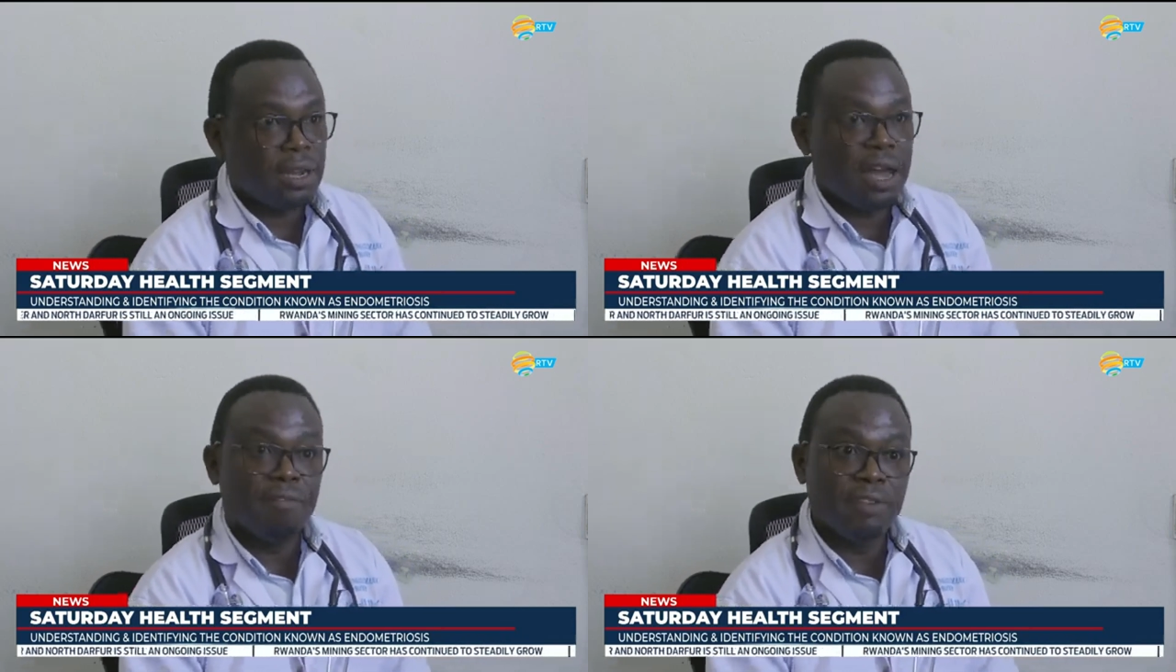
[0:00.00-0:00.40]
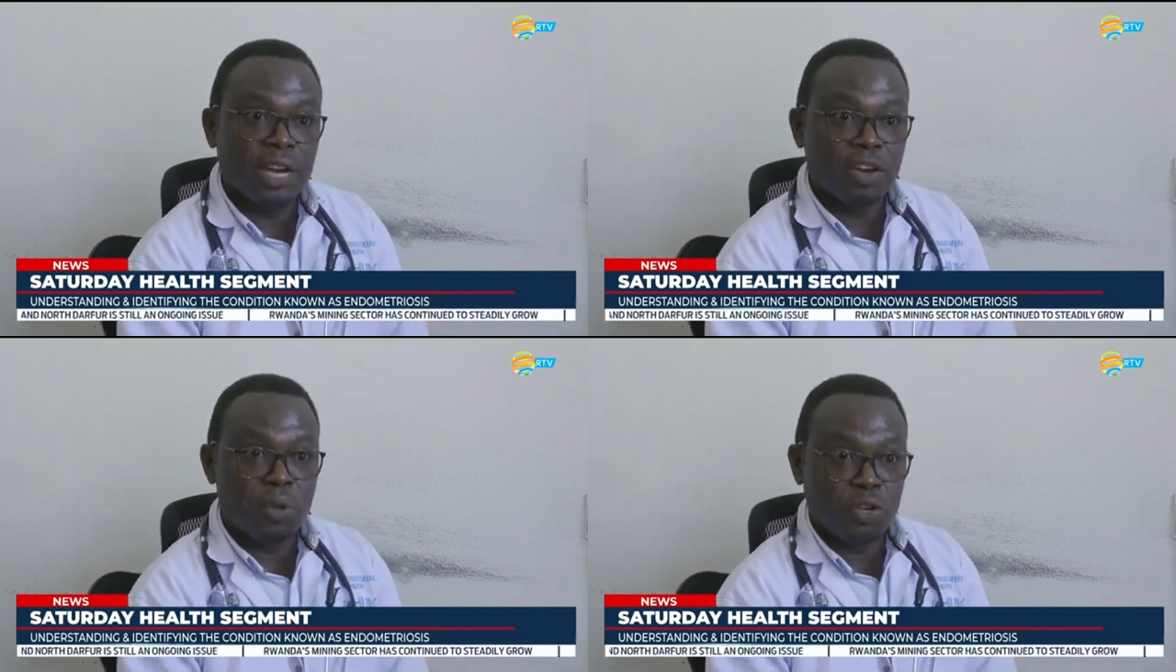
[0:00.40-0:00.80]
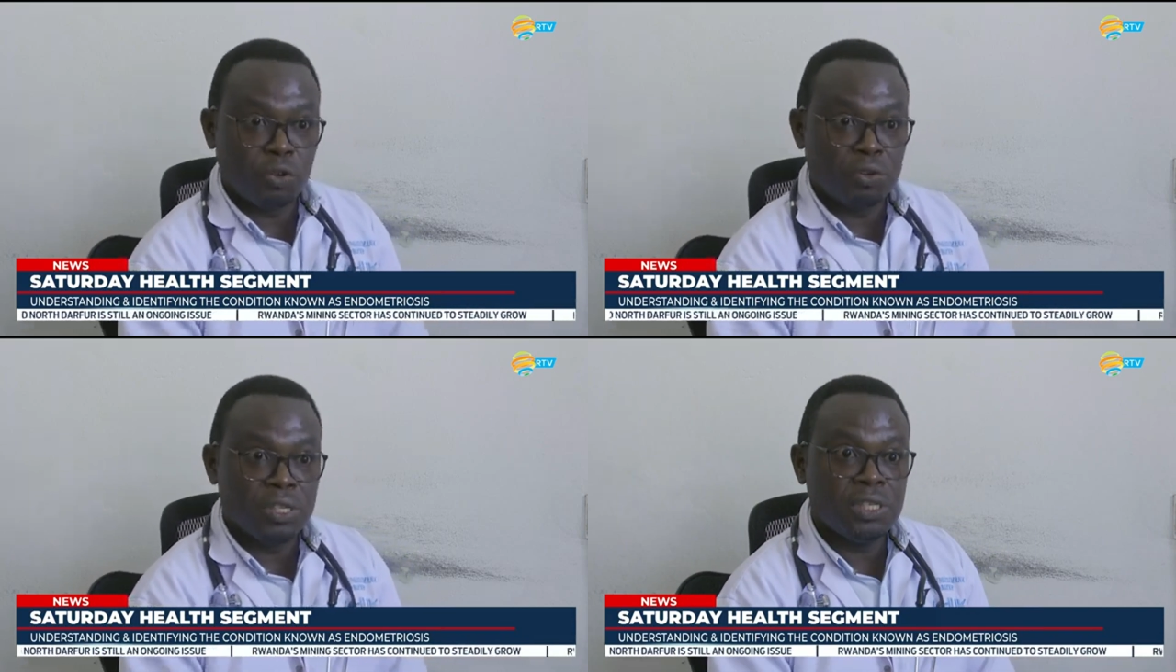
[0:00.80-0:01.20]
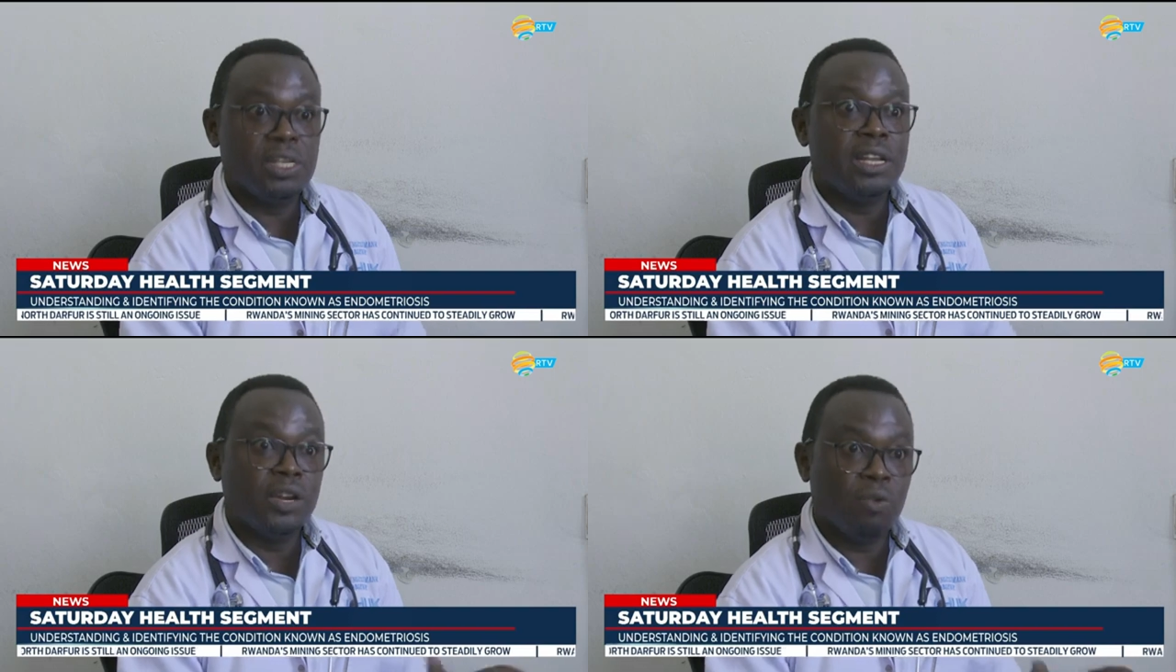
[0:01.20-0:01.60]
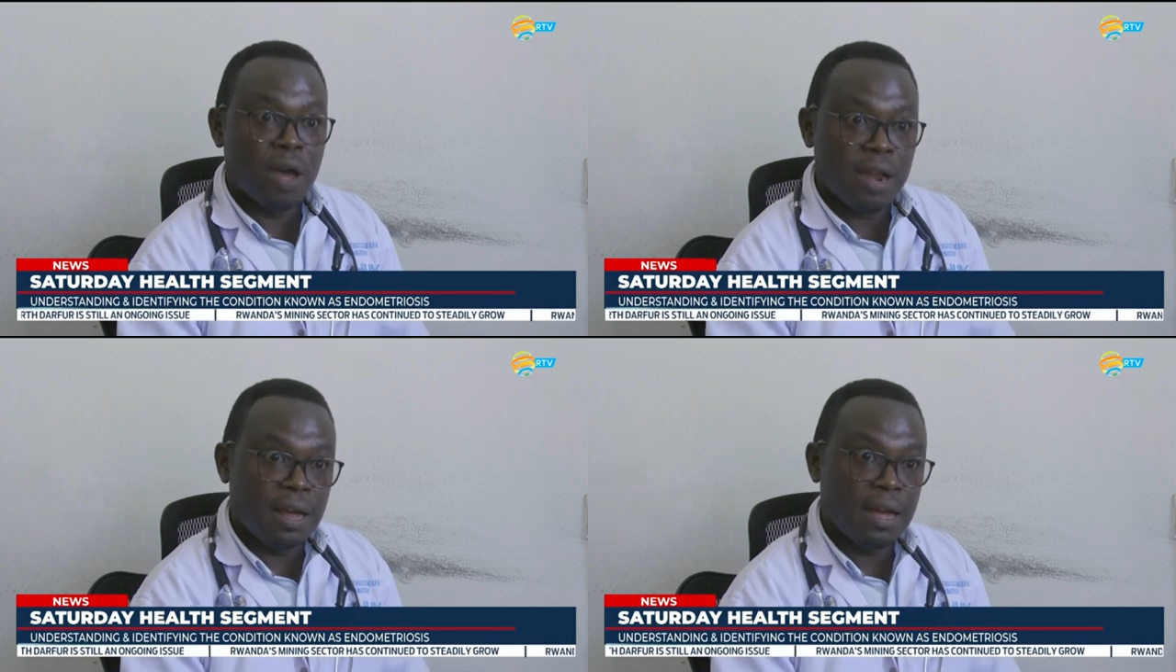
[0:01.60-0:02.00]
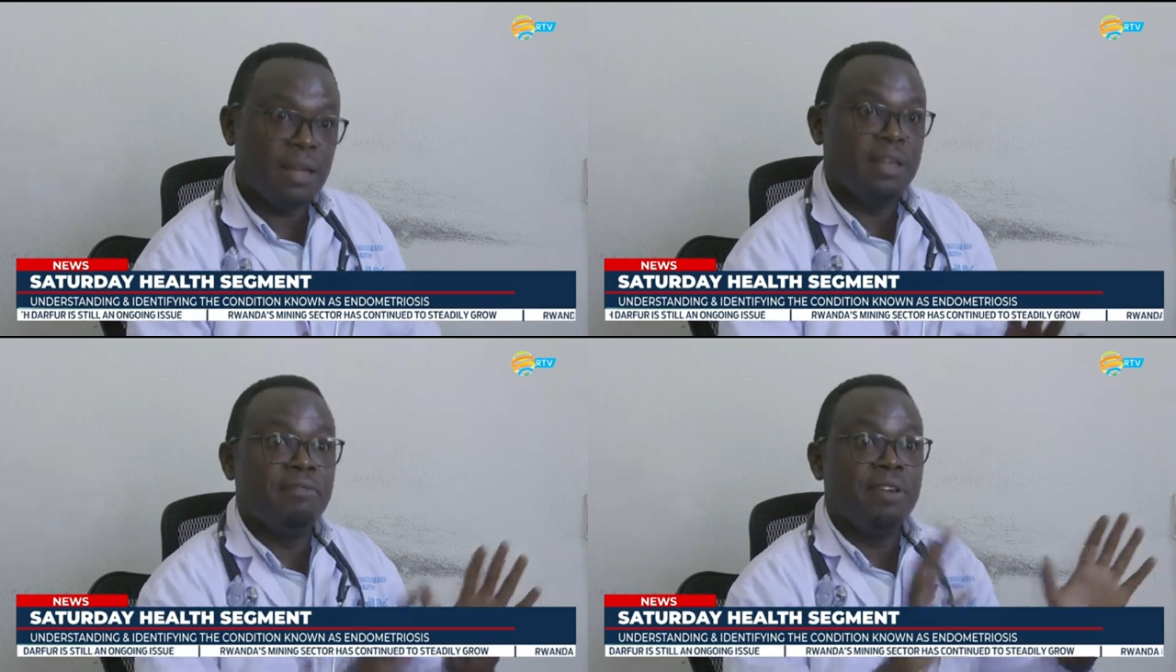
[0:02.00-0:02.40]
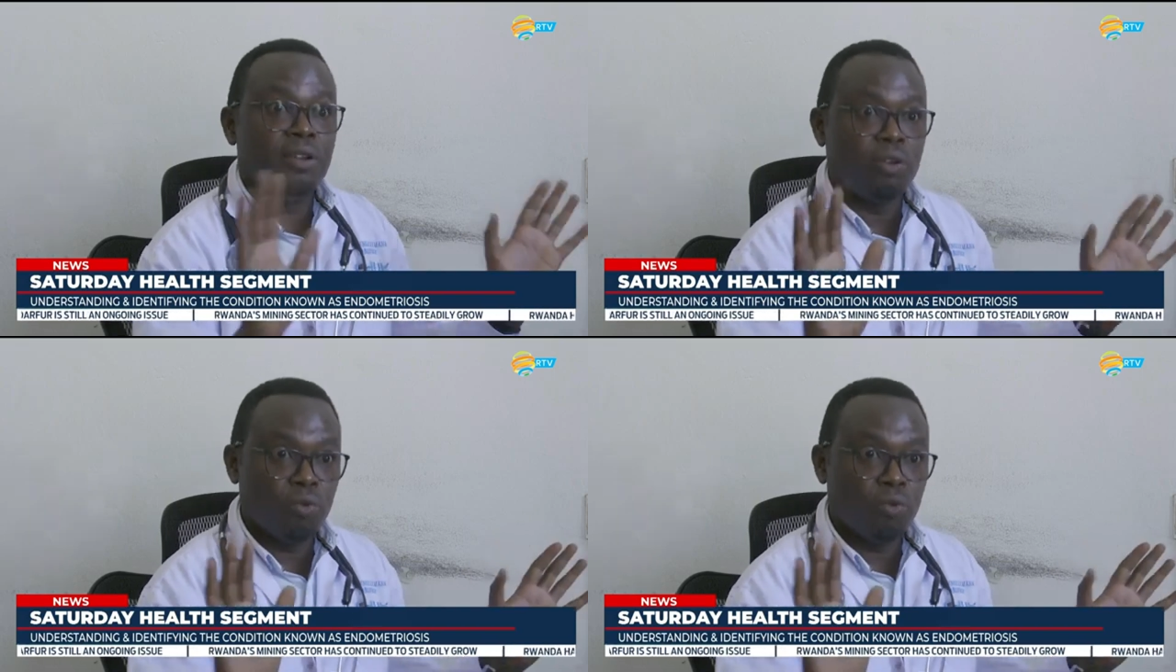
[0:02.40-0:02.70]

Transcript: having endometriosis in Rwanda, even